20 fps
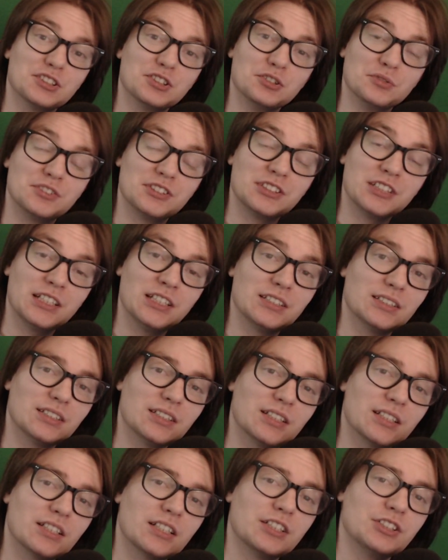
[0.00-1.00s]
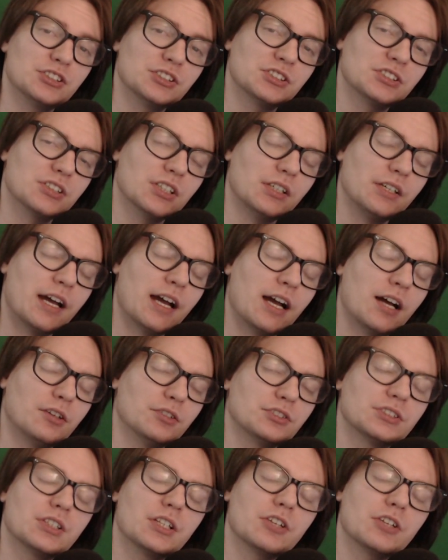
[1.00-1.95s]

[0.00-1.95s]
new season that they just announced.